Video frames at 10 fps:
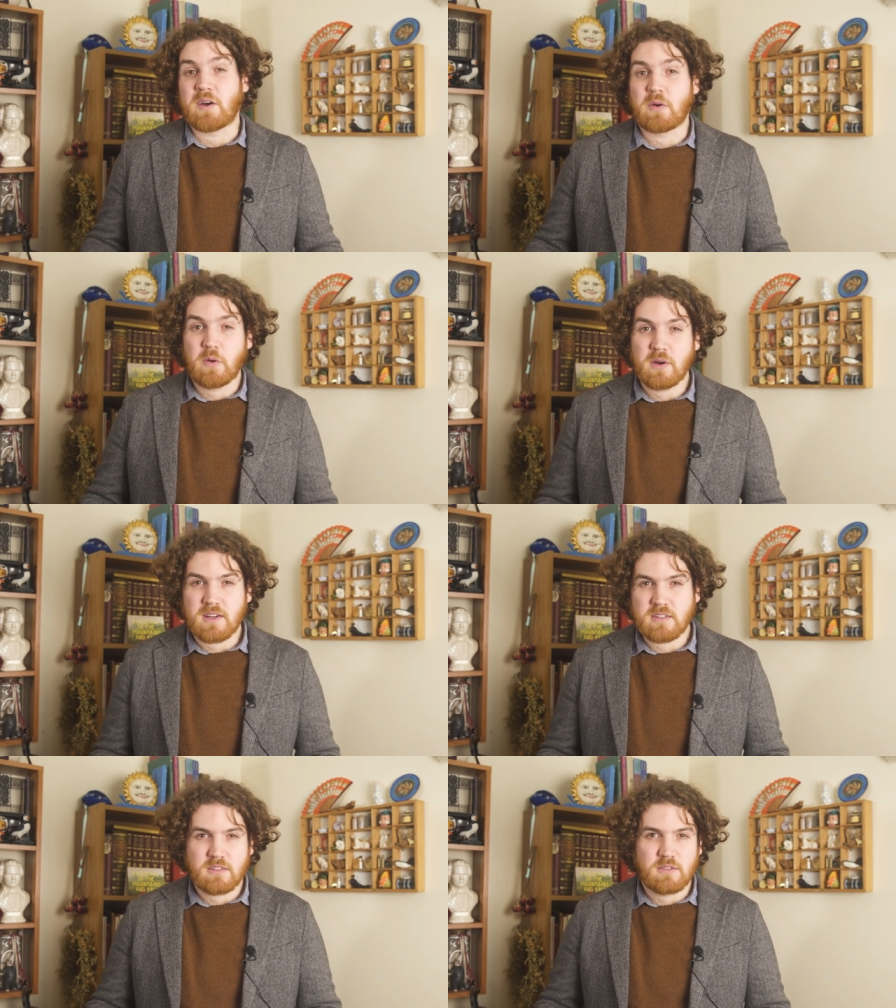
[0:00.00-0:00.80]

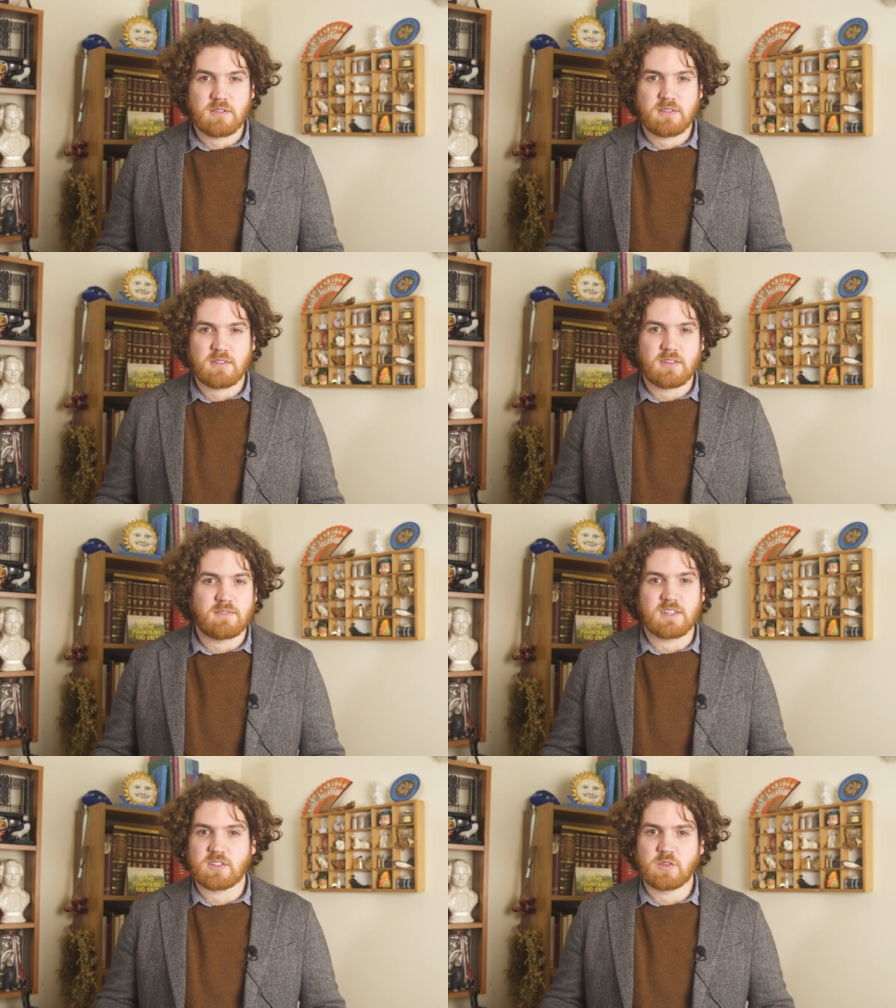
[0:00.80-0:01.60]
According to the
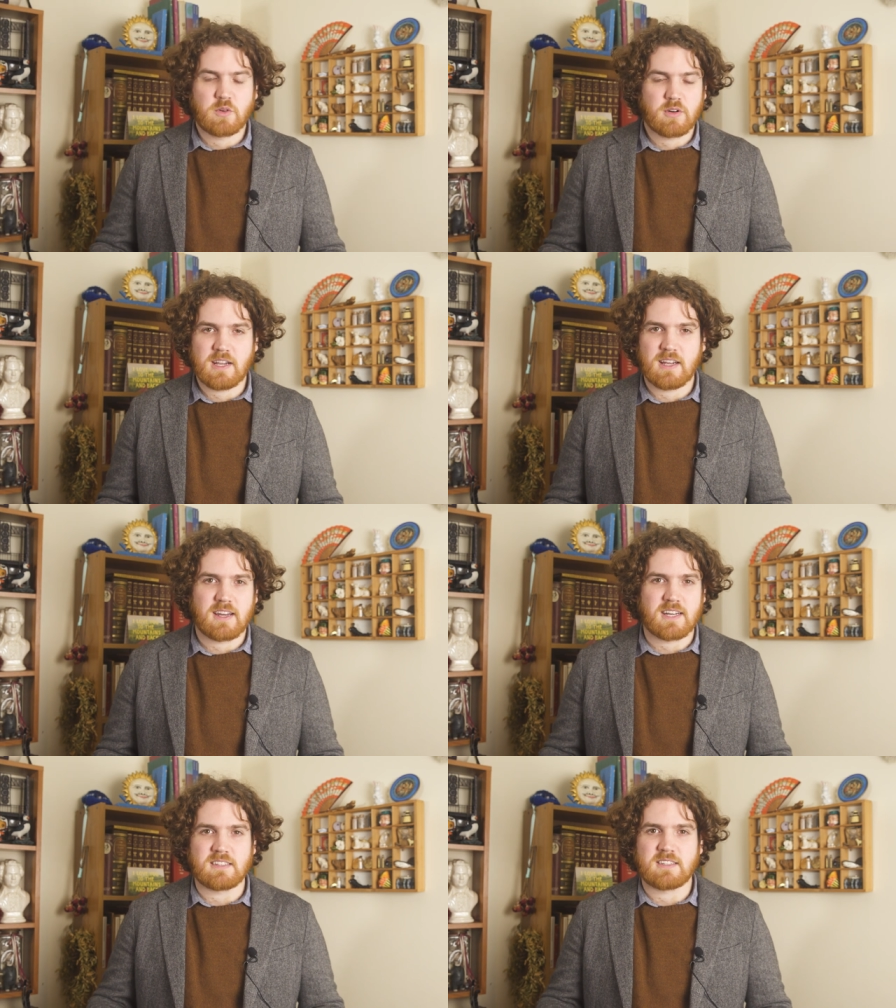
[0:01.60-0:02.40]
Victorian
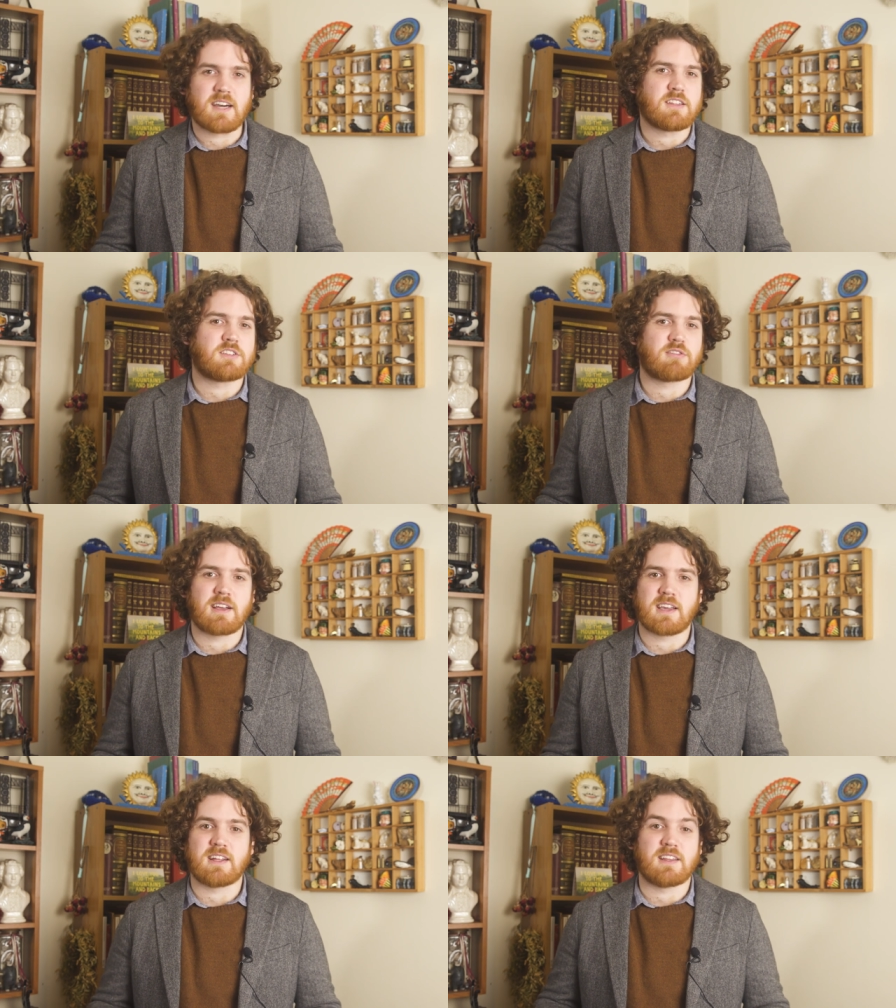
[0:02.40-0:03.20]
and South
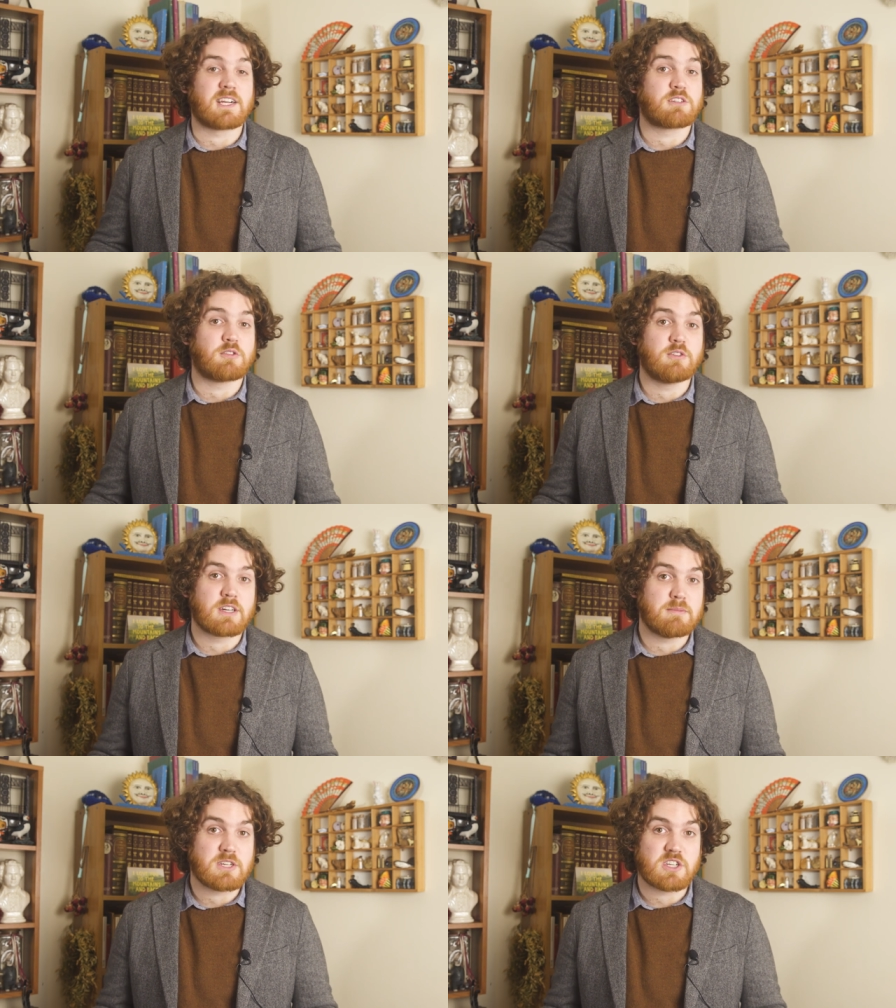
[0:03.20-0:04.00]
Australian Electoral
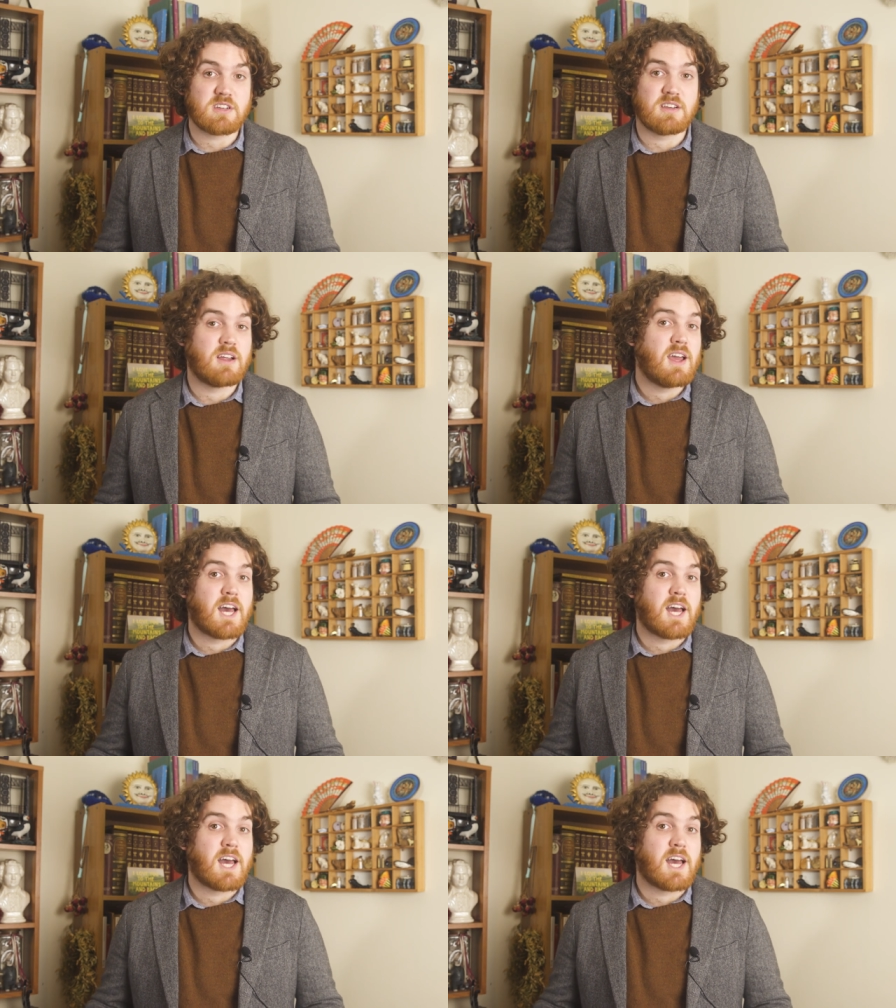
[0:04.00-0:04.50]
Commission,